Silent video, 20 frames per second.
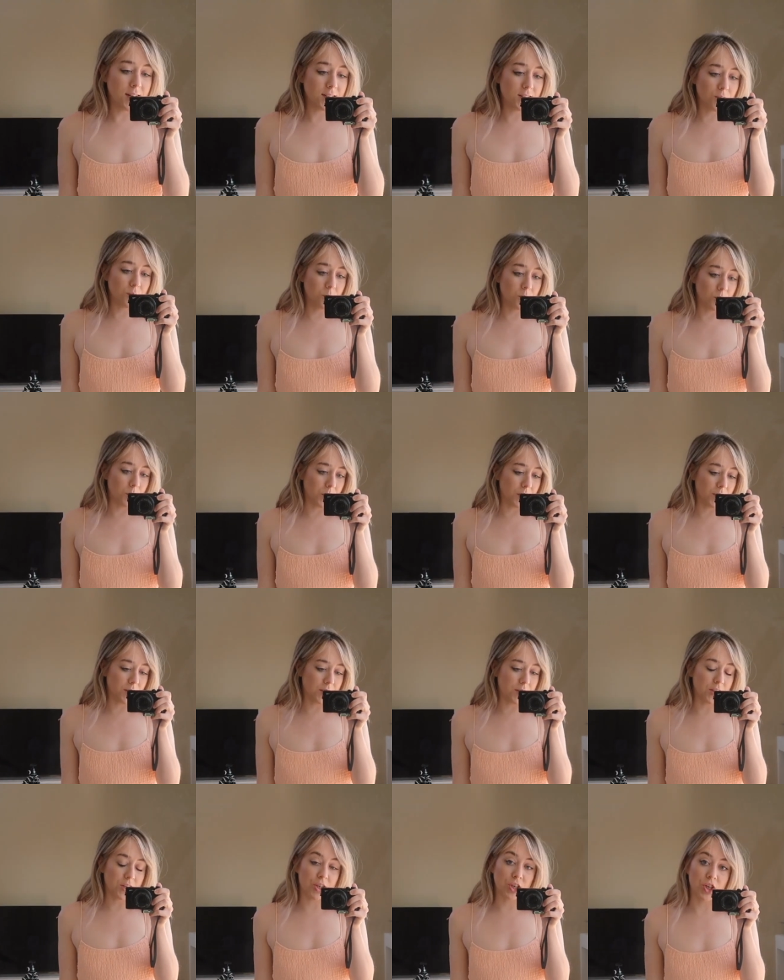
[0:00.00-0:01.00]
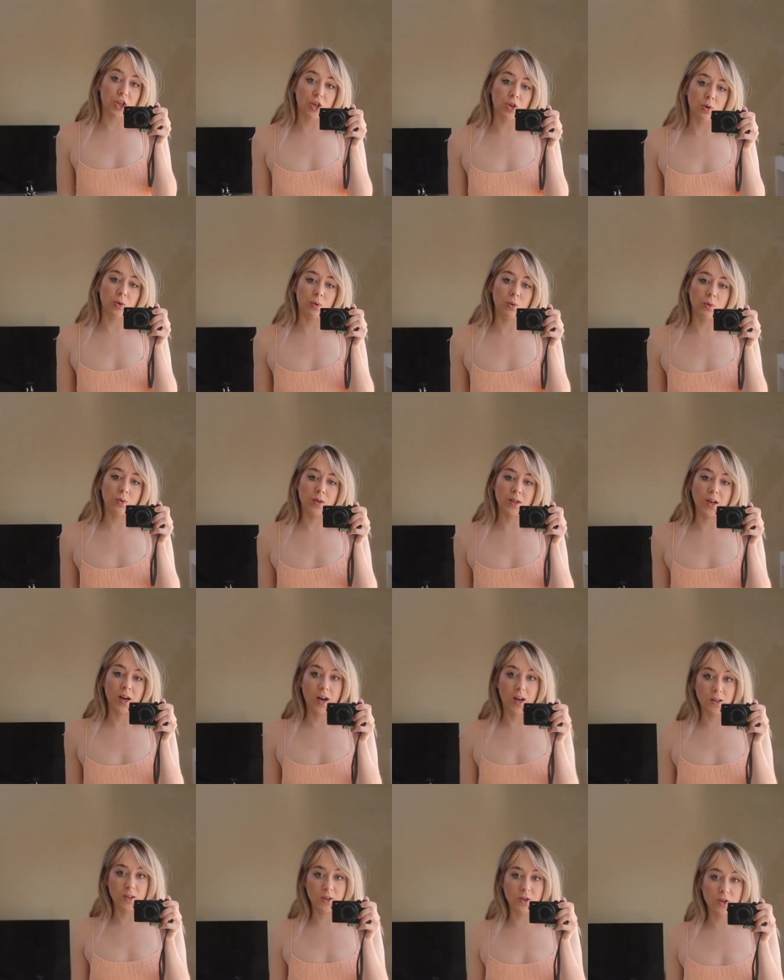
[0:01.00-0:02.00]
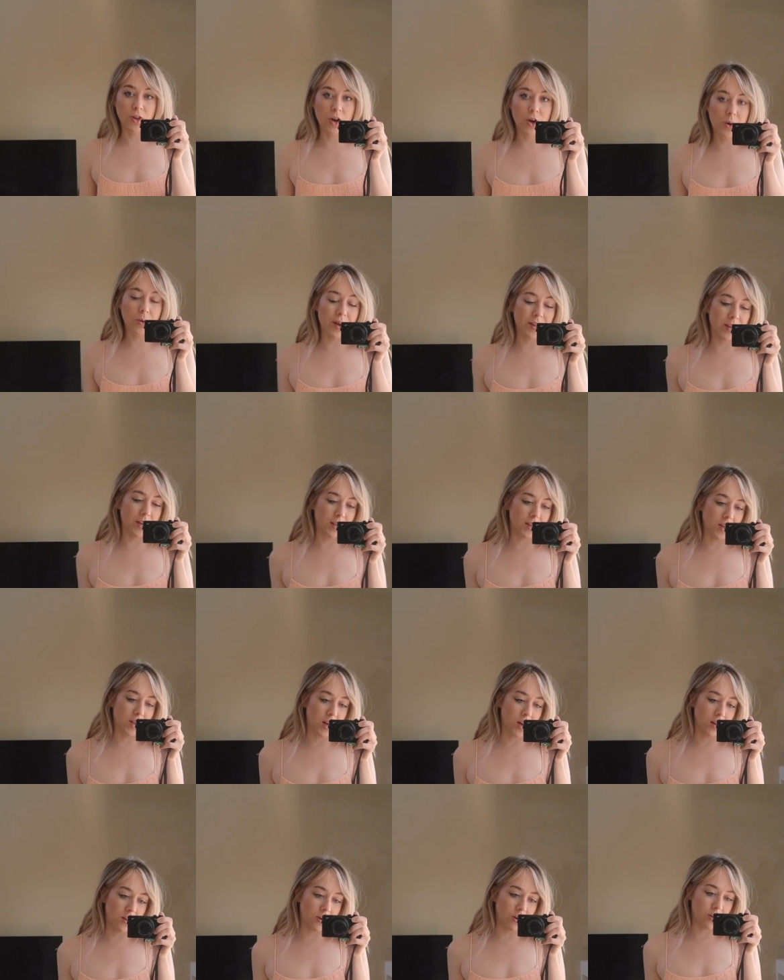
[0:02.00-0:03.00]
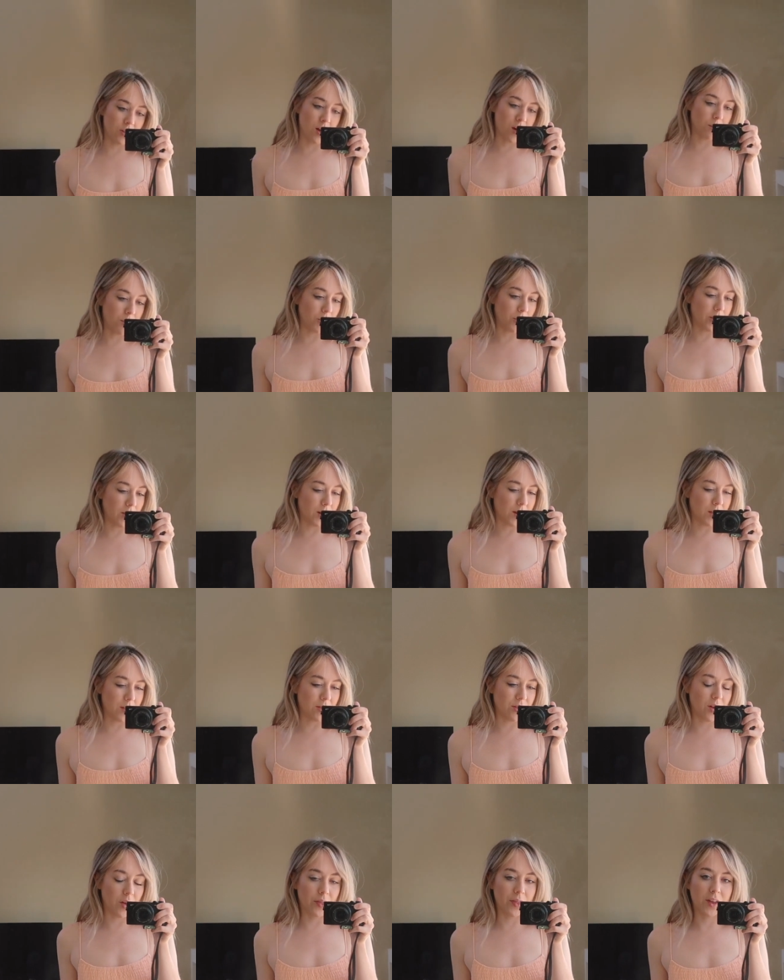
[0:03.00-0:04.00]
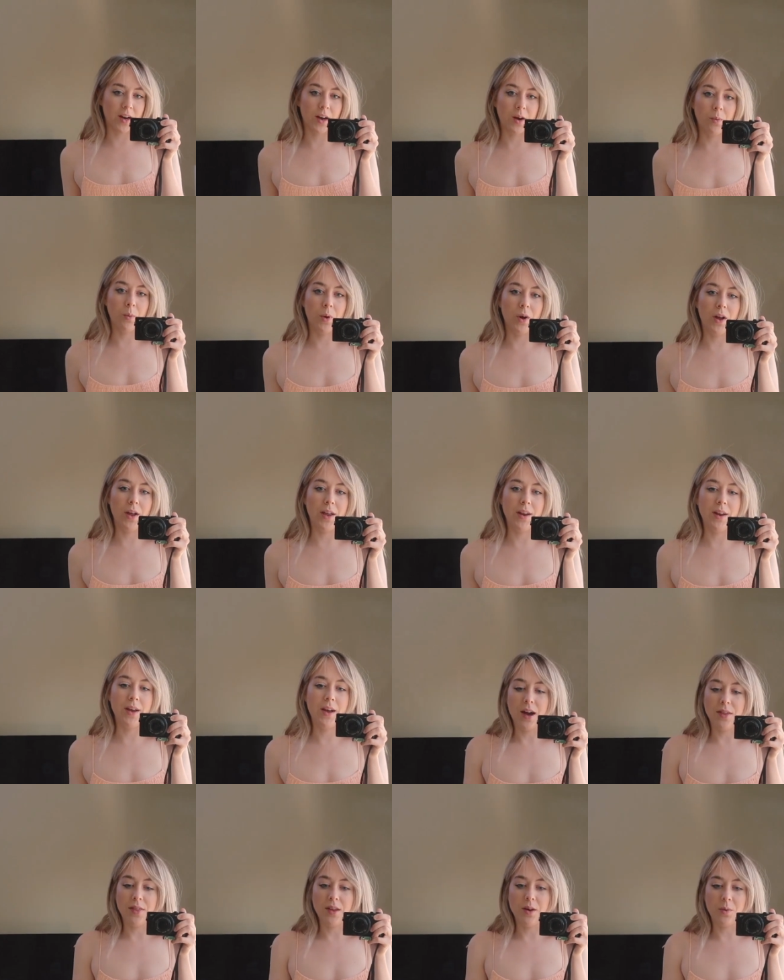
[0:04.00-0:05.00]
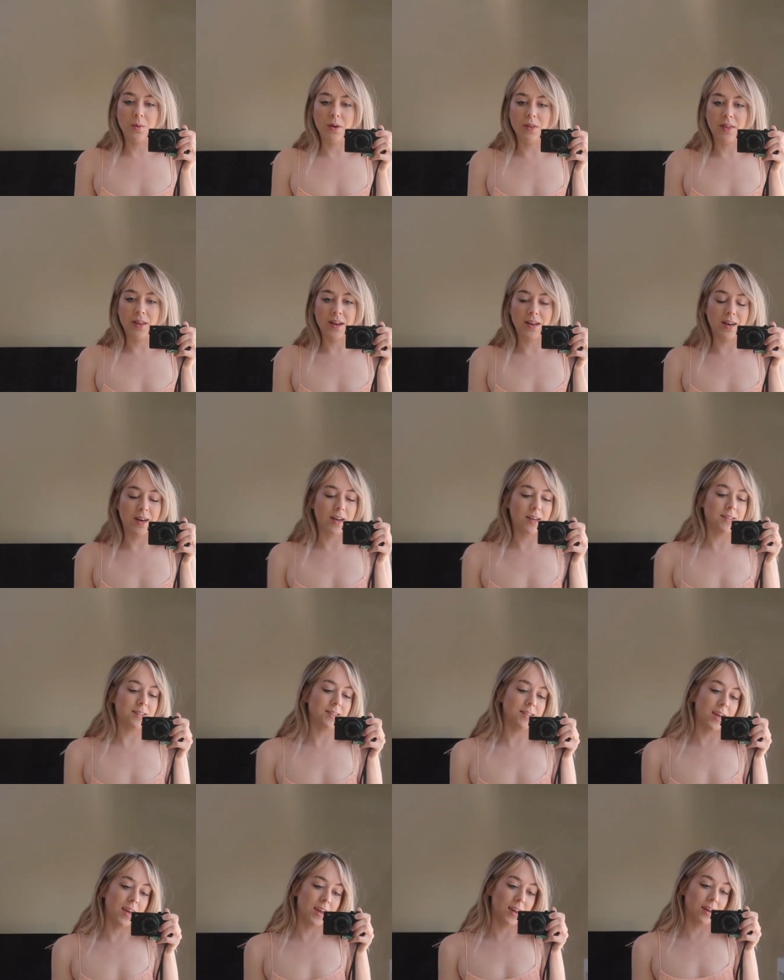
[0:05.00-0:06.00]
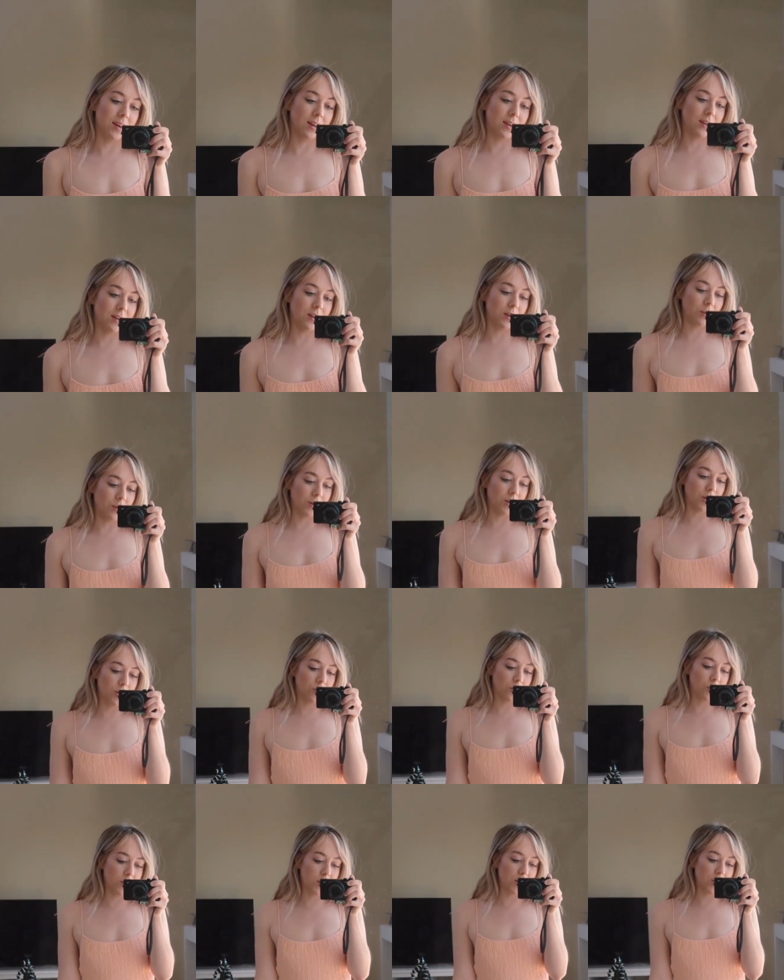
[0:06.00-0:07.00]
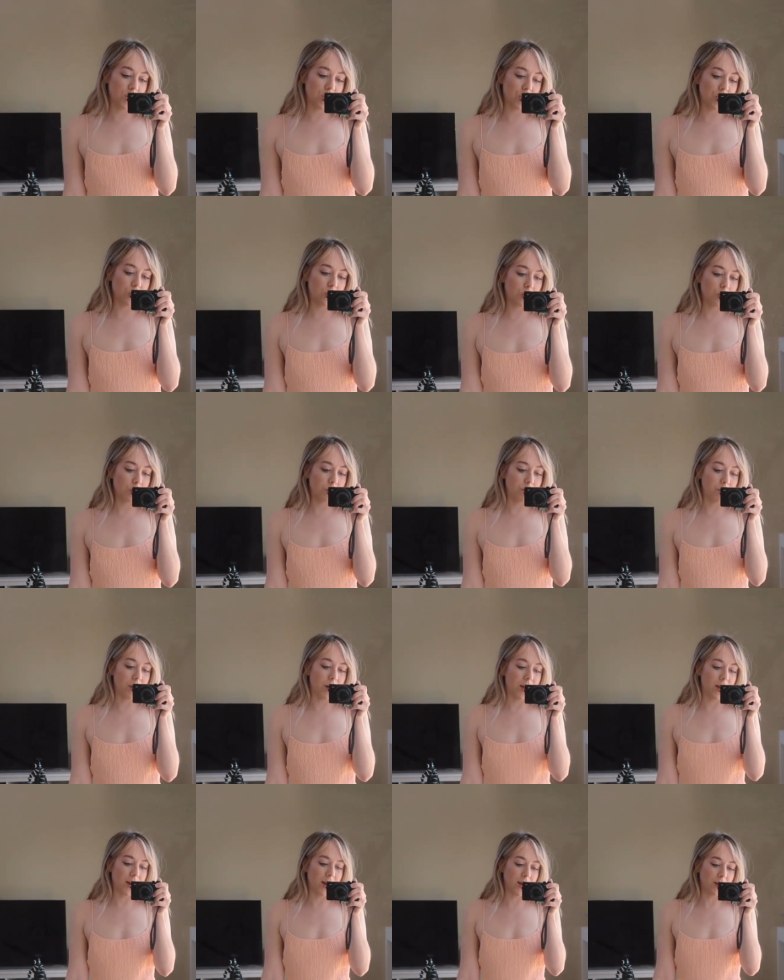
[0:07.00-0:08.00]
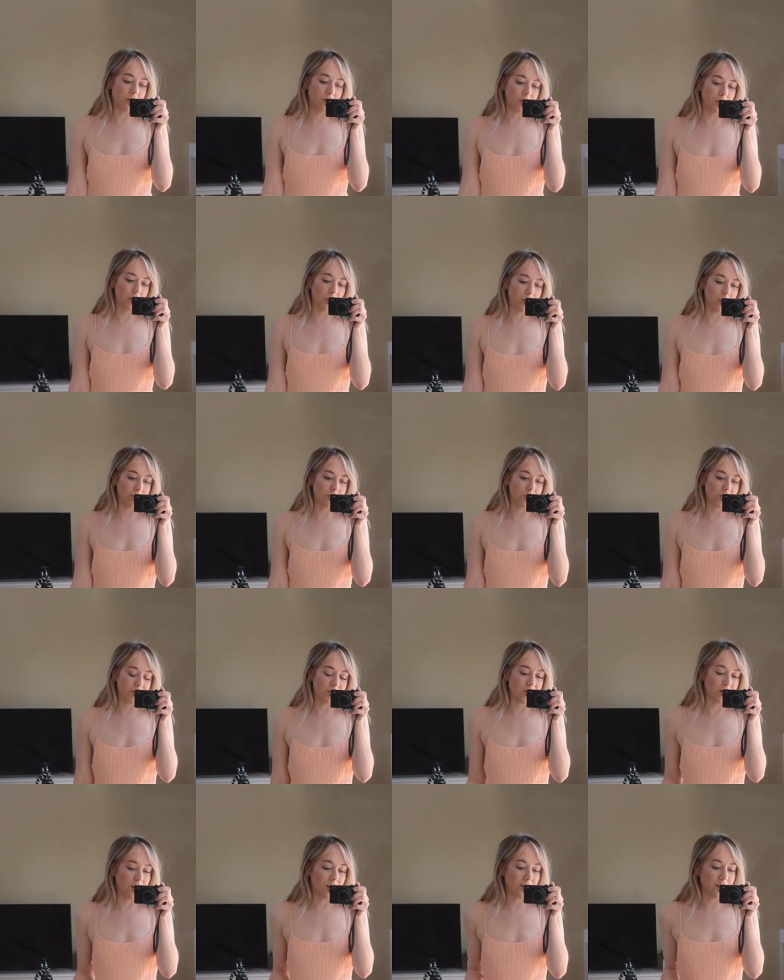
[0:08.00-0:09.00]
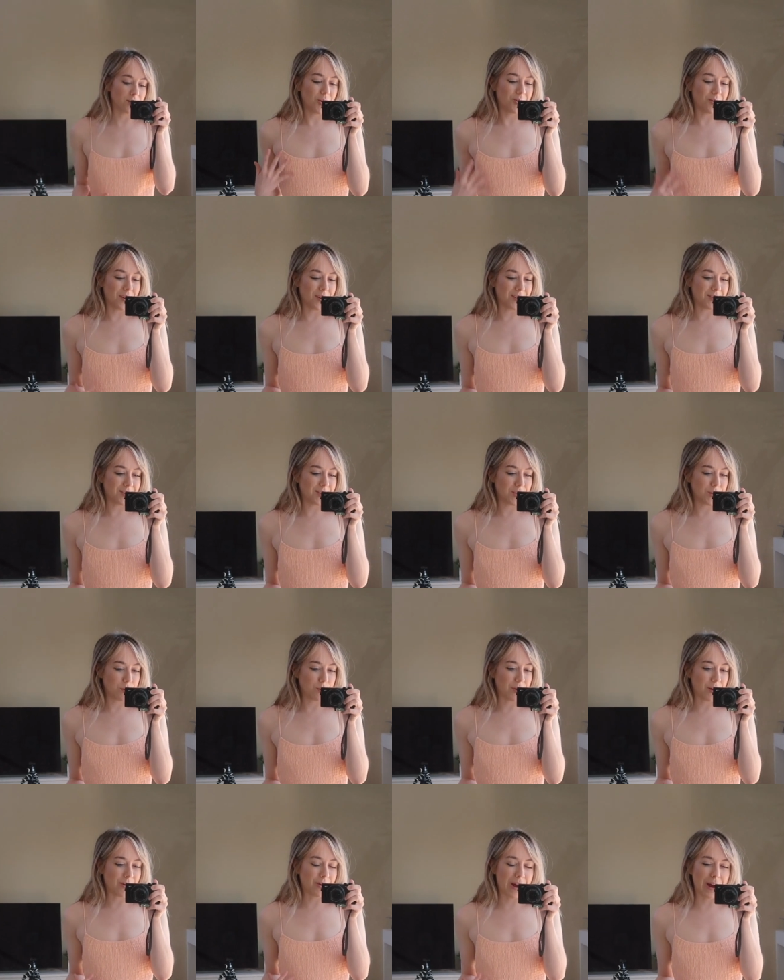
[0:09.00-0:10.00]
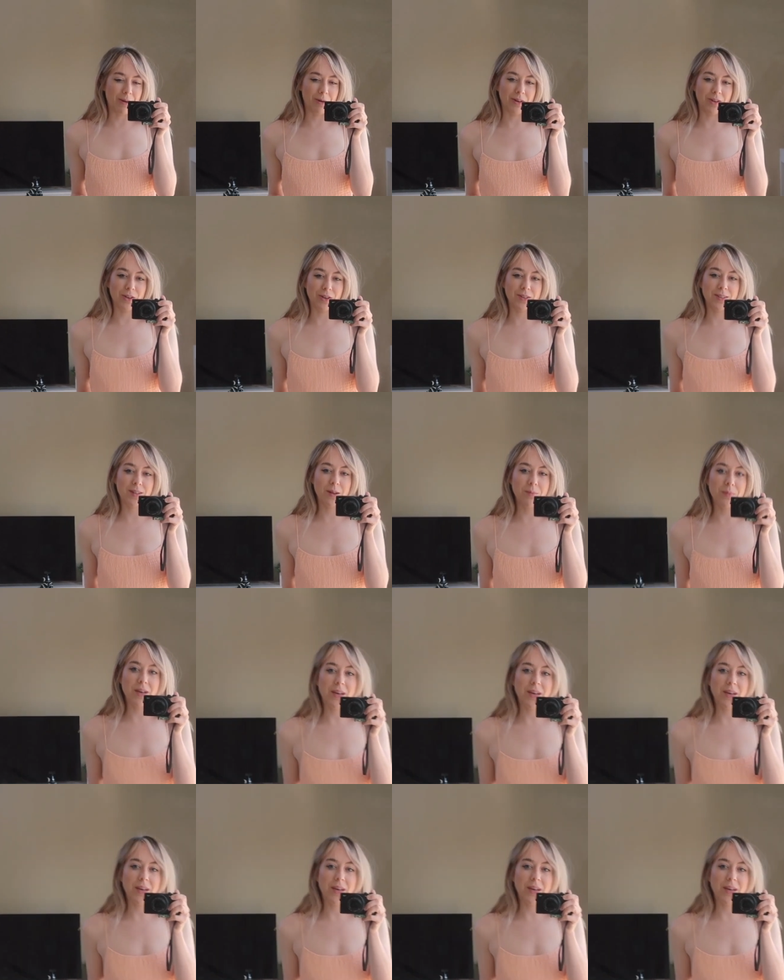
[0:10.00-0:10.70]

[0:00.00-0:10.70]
It's a really cute color though. I like the color a lot more than I thought that I would. I think with like a nice tan, it would look really cute, but I don't know. I'm just not crazy about how it looks on